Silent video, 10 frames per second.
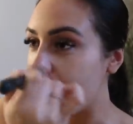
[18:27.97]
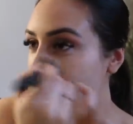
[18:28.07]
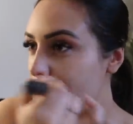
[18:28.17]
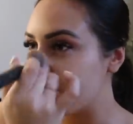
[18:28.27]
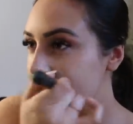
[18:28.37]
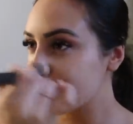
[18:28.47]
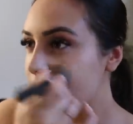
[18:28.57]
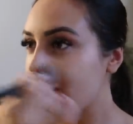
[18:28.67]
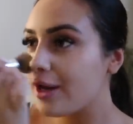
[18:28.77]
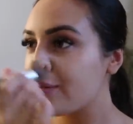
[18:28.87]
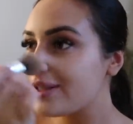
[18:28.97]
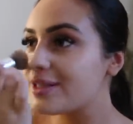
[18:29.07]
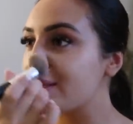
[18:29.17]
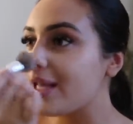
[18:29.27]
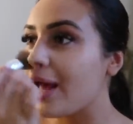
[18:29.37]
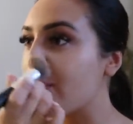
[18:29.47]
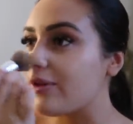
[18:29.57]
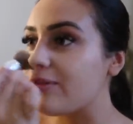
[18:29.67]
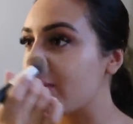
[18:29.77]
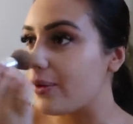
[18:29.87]
And we're just gonna kind of see how
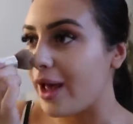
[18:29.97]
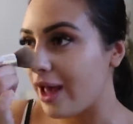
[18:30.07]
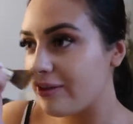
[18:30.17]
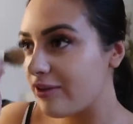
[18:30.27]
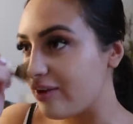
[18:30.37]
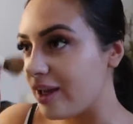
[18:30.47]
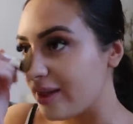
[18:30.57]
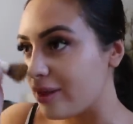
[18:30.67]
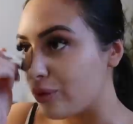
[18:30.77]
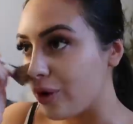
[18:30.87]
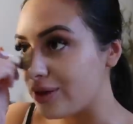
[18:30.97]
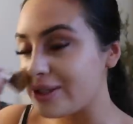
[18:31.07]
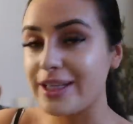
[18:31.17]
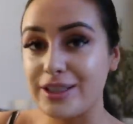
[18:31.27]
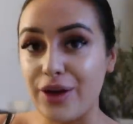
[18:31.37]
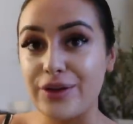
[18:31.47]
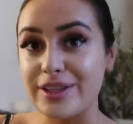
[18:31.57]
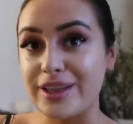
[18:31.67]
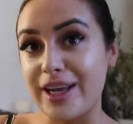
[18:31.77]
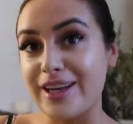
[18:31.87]
we feel. I have a feeling that we'll go to Tesco's
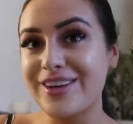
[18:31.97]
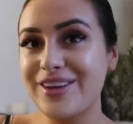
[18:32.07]
and then